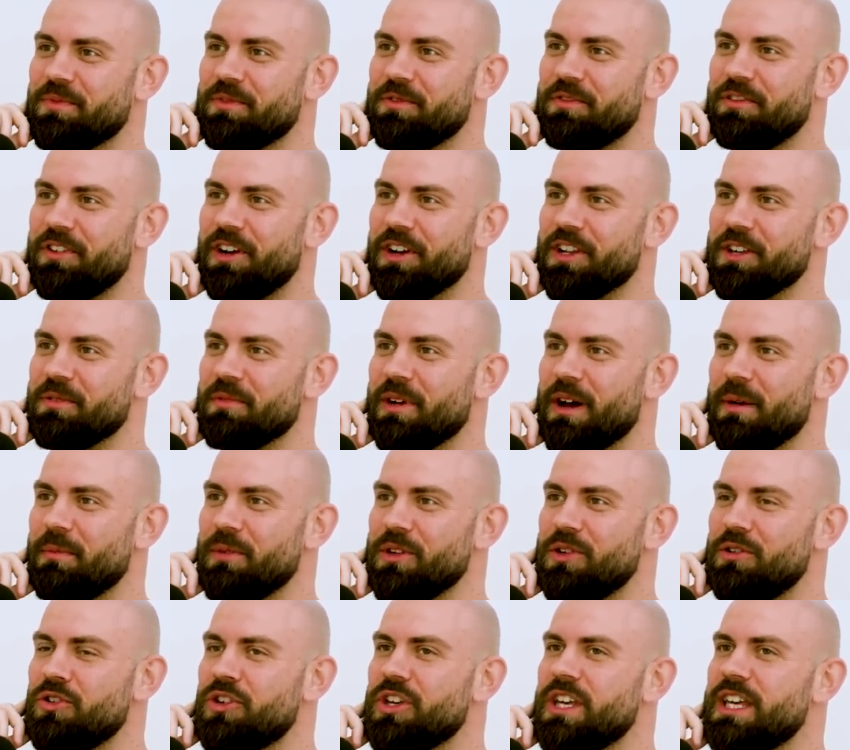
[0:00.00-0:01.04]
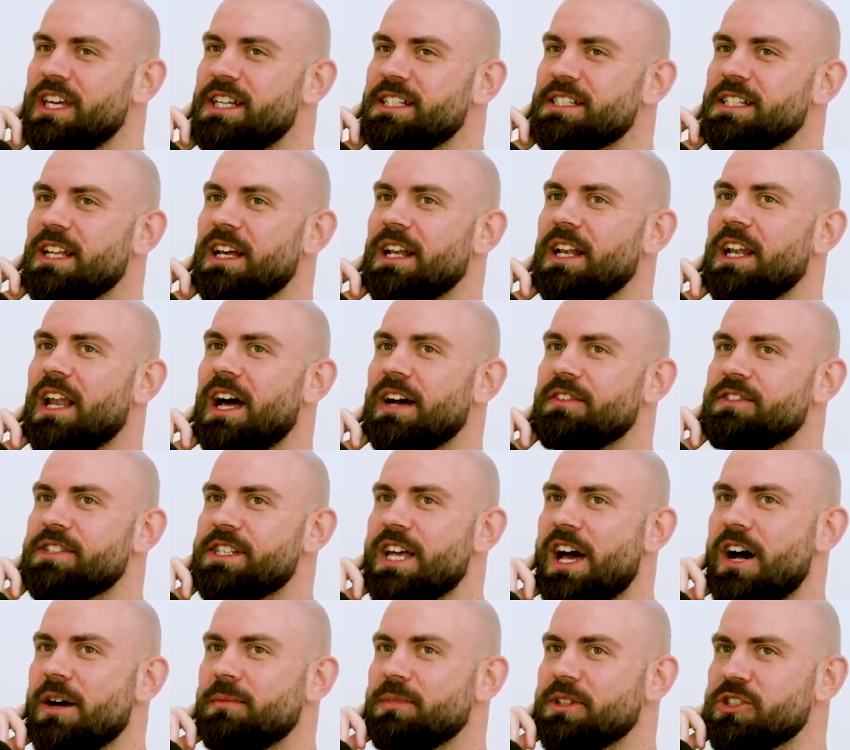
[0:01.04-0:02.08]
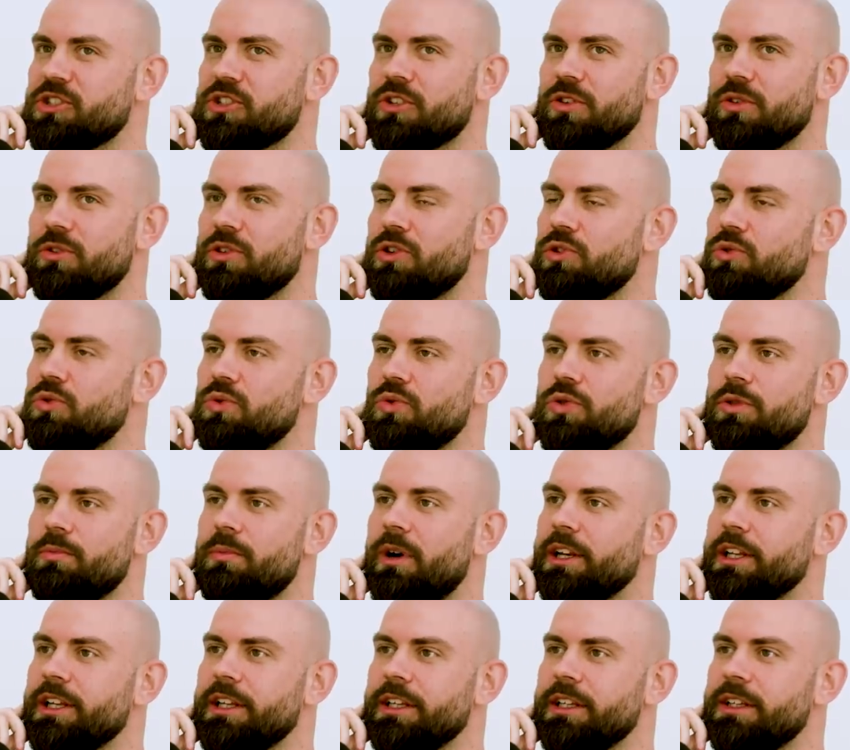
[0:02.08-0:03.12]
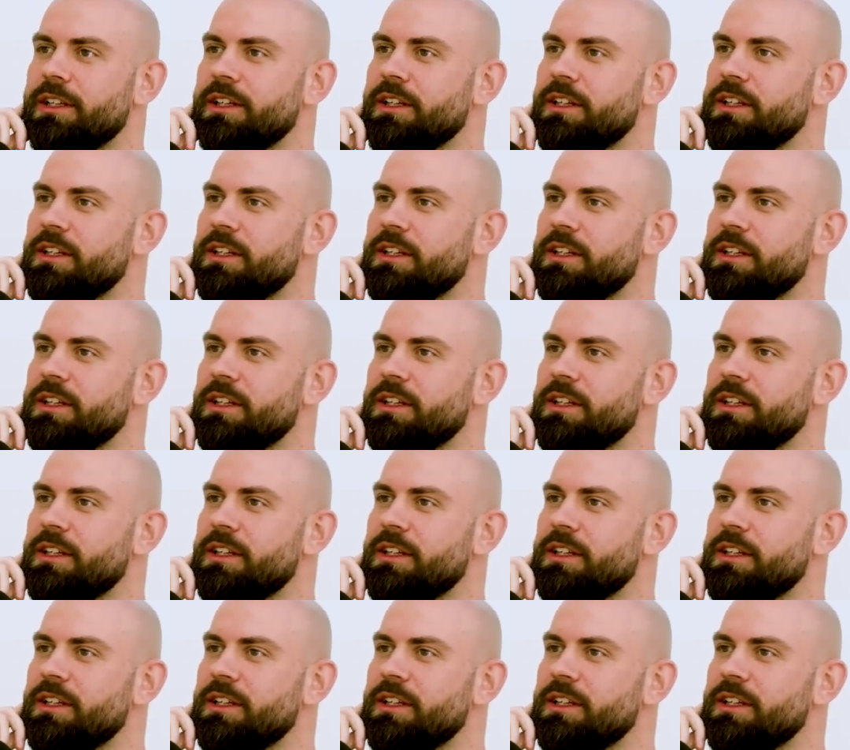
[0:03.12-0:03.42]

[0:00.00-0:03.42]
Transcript: Funny man, but you look at his like life setup, excluding all the money.